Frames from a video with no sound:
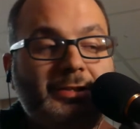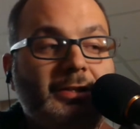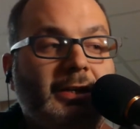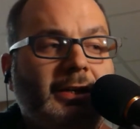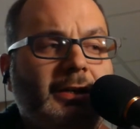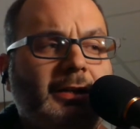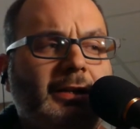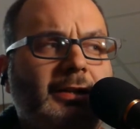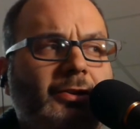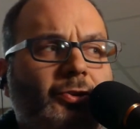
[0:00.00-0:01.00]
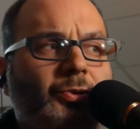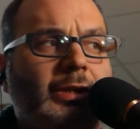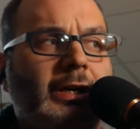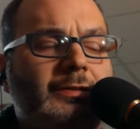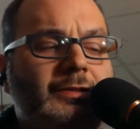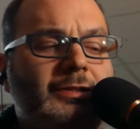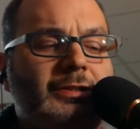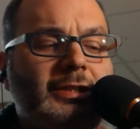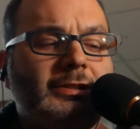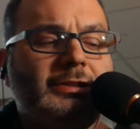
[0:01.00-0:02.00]
this is I think a
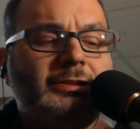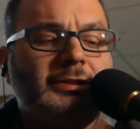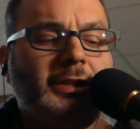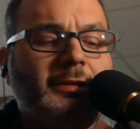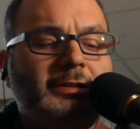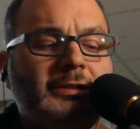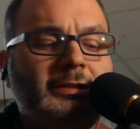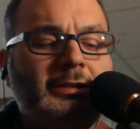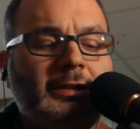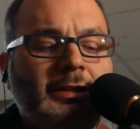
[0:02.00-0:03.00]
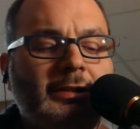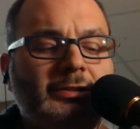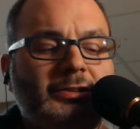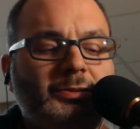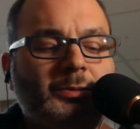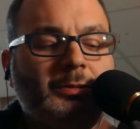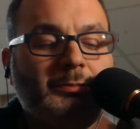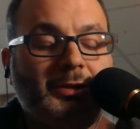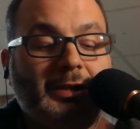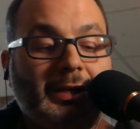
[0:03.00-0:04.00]
2006 Sheraton
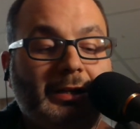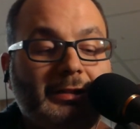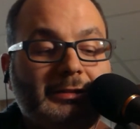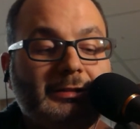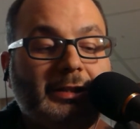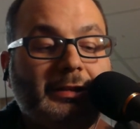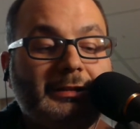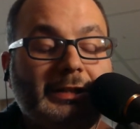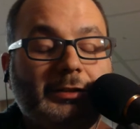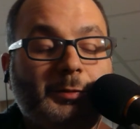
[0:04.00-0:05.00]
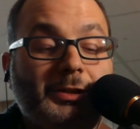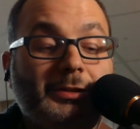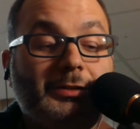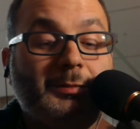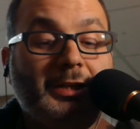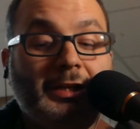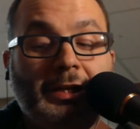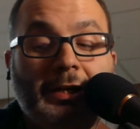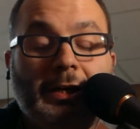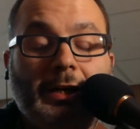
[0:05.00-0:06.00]
2. Really like this guitar. It sounds pretty good to
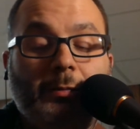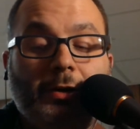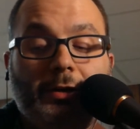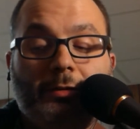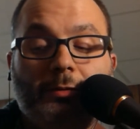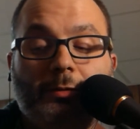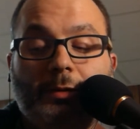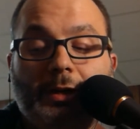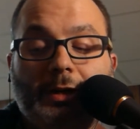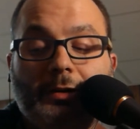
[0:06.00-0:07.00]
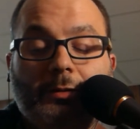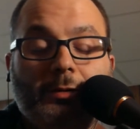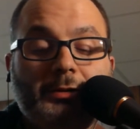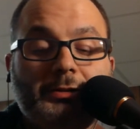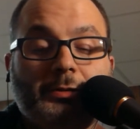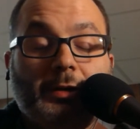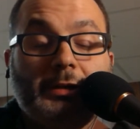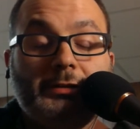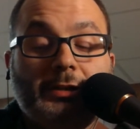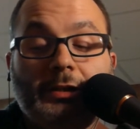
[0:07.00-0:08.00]
me. And I'm running through a
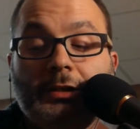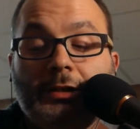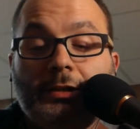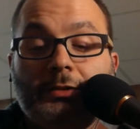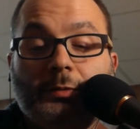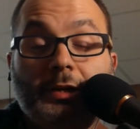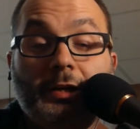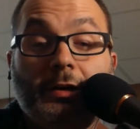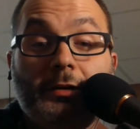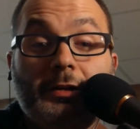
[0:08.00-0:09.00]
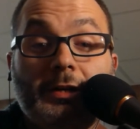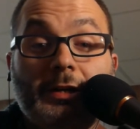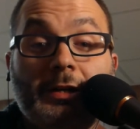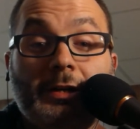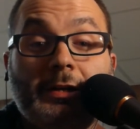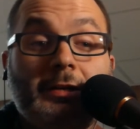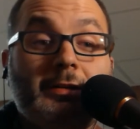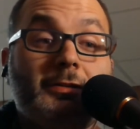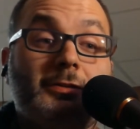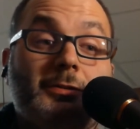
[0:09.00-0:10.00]
Orange Crush 20 RT.
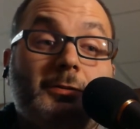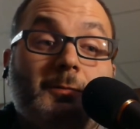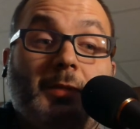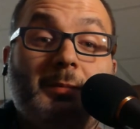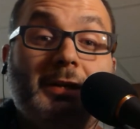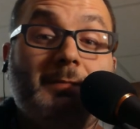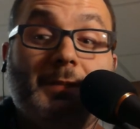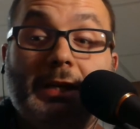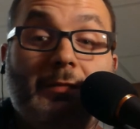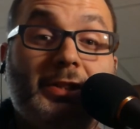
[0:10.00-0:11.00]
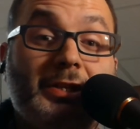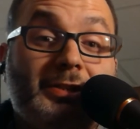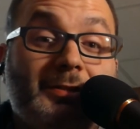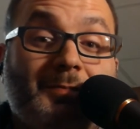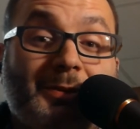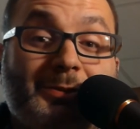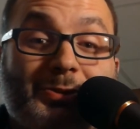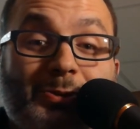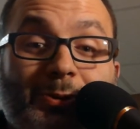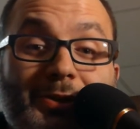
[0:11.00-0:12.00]
So, I mean, and everything,
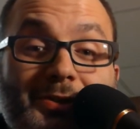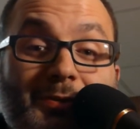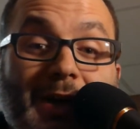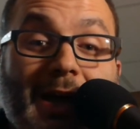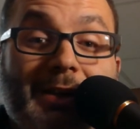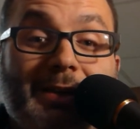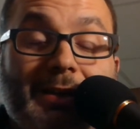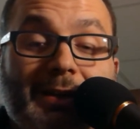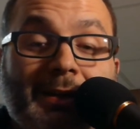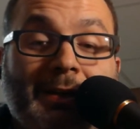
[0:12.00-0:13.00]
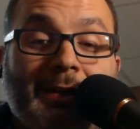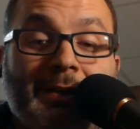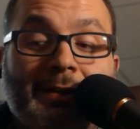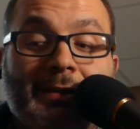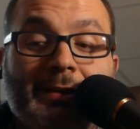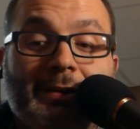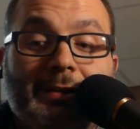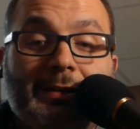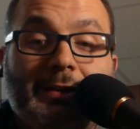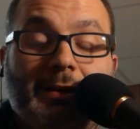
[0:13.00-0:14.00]
what's cool is that when I added the
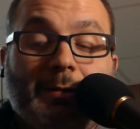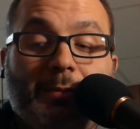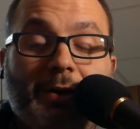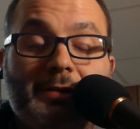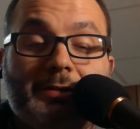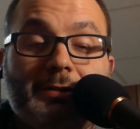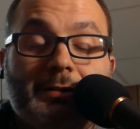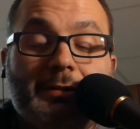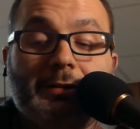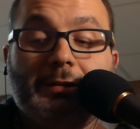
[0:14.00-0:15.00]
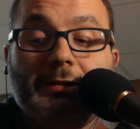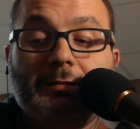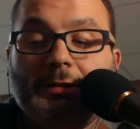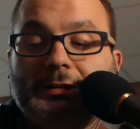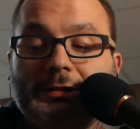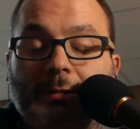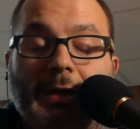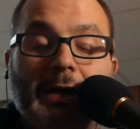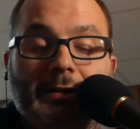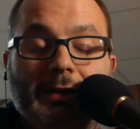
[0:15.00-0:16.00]
compressor,
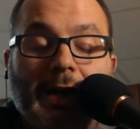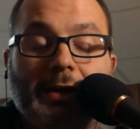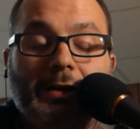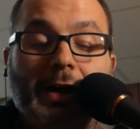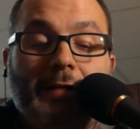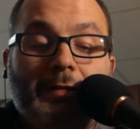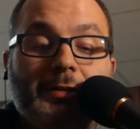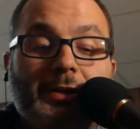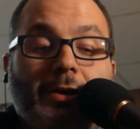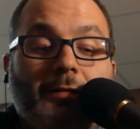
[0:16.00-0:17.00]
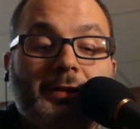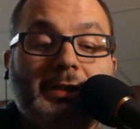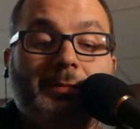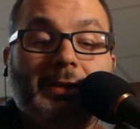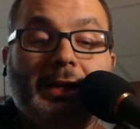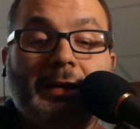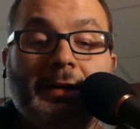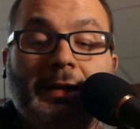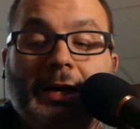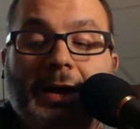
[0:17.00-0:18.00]
which I'm not, I have everything off except
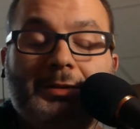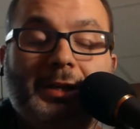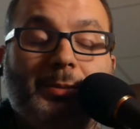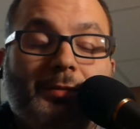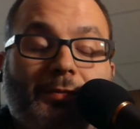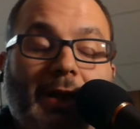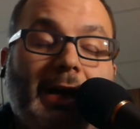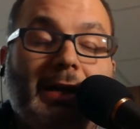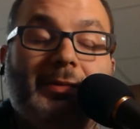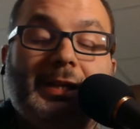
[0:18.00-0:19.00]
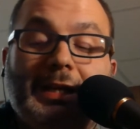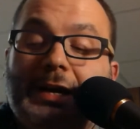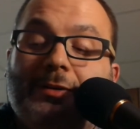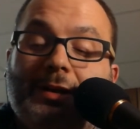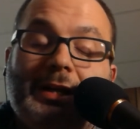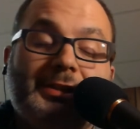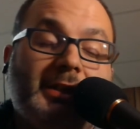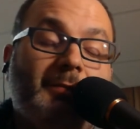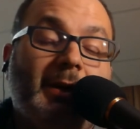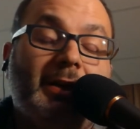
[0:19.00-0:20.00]
for that, I was able to flatten everything
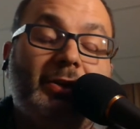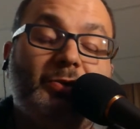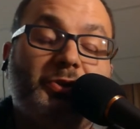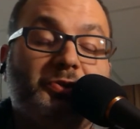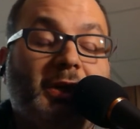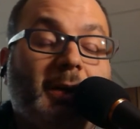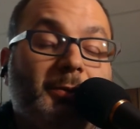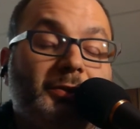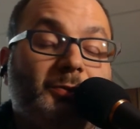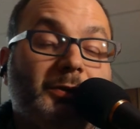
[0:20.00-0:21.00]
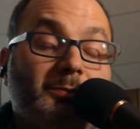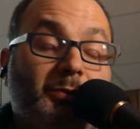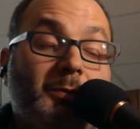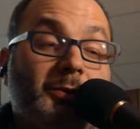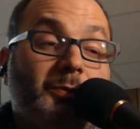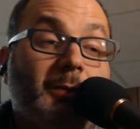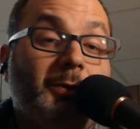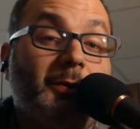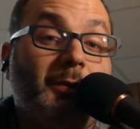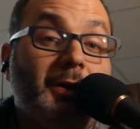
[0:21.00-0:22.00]
out and just have my EQ straight up, which is pretty
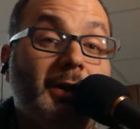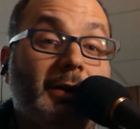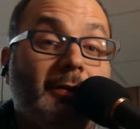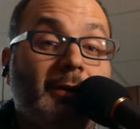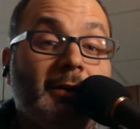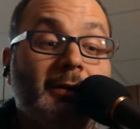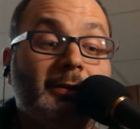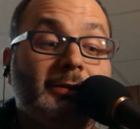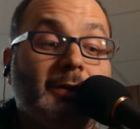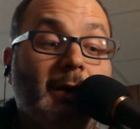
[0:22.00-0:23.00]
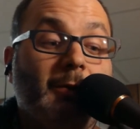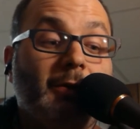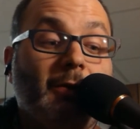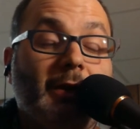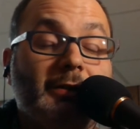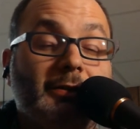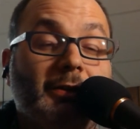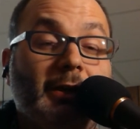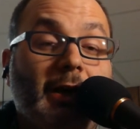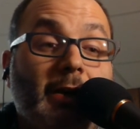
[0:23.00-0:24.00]
much what I'm doing right now. So I'm going to go
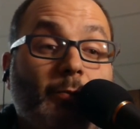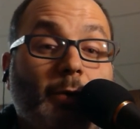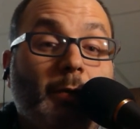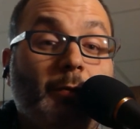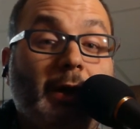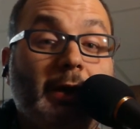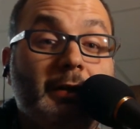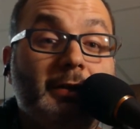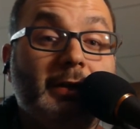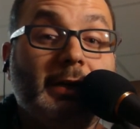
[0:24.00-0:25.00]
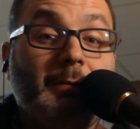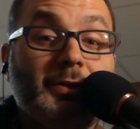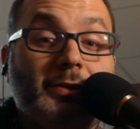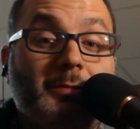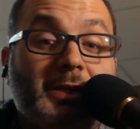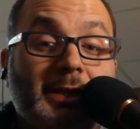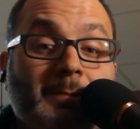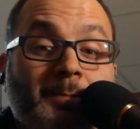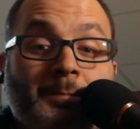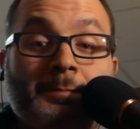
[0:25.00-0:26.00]
ahead and turn it on, and there's going
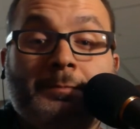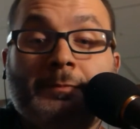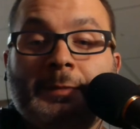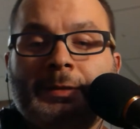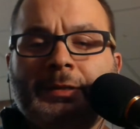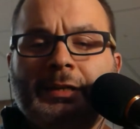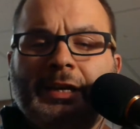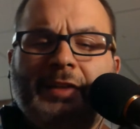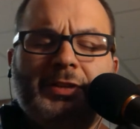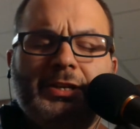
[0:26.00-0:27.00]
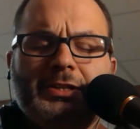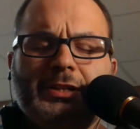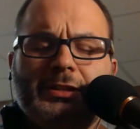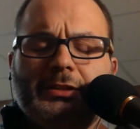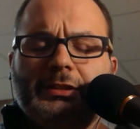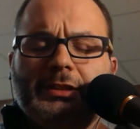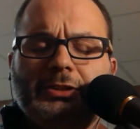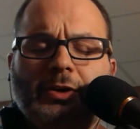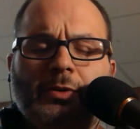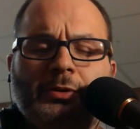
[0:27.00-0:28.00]
to be, I have the
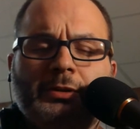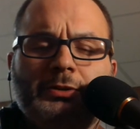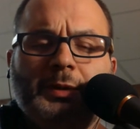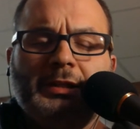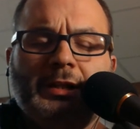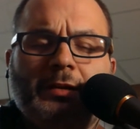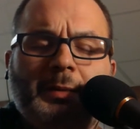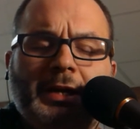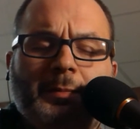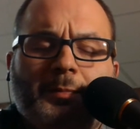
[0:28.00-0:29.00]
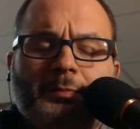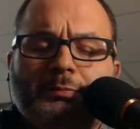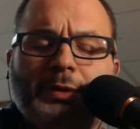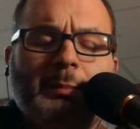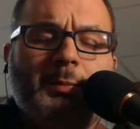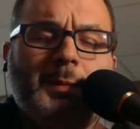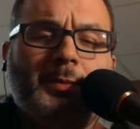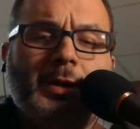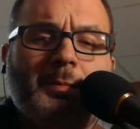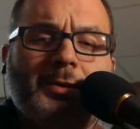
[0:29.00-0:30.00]
tone tweaked a little bit up,
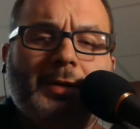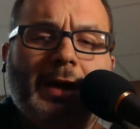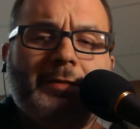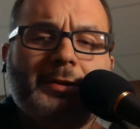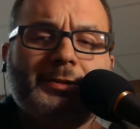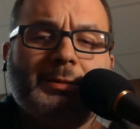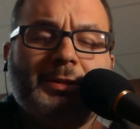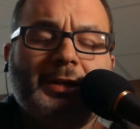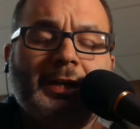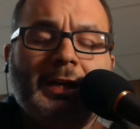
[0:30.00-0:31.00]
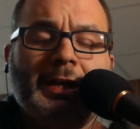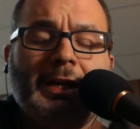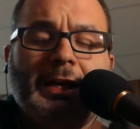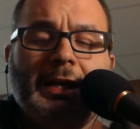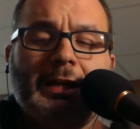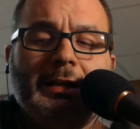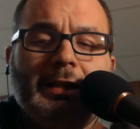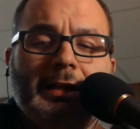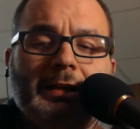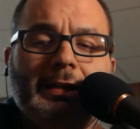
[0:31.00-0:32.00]
probably put up a graphic or something,
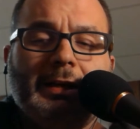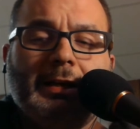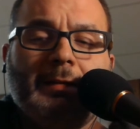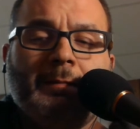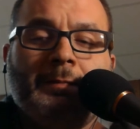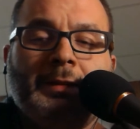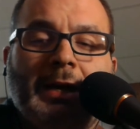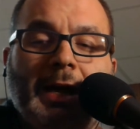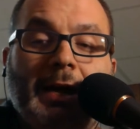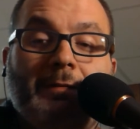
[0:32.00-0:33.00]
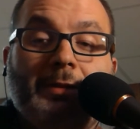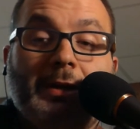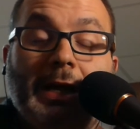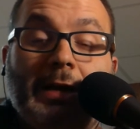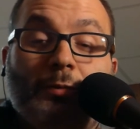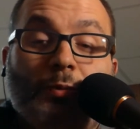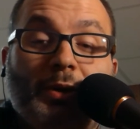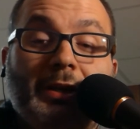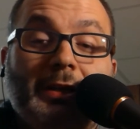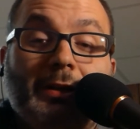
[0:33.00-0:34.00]
and then I have the
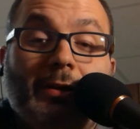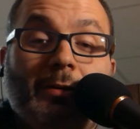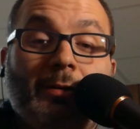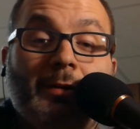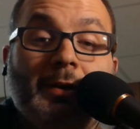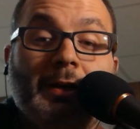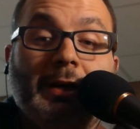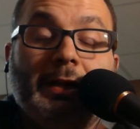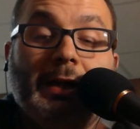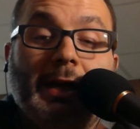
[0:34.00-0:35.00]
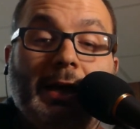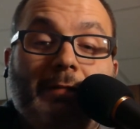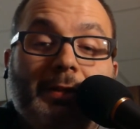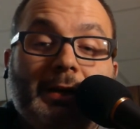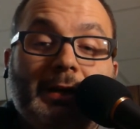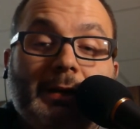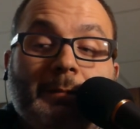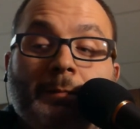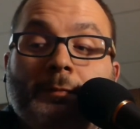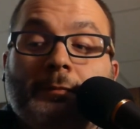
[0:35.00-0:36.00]
gain really low, and then I have
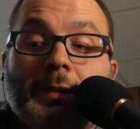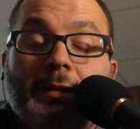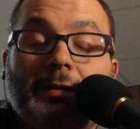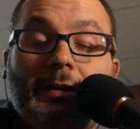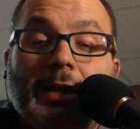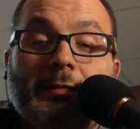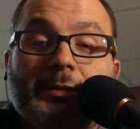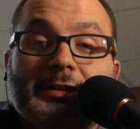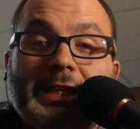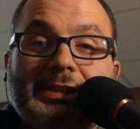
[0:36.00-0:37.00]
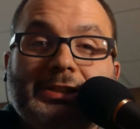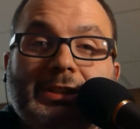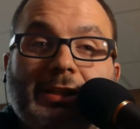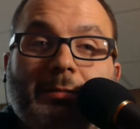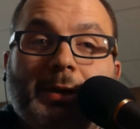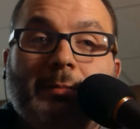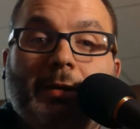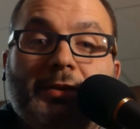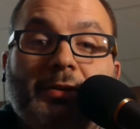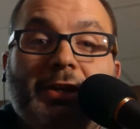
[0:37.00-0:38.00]
the level set just a
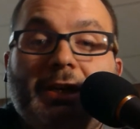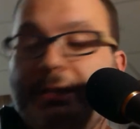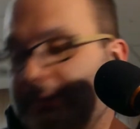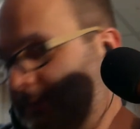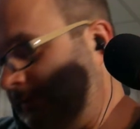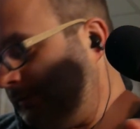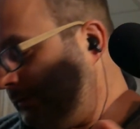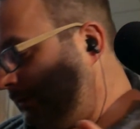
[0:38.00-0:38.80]
little bit above unity.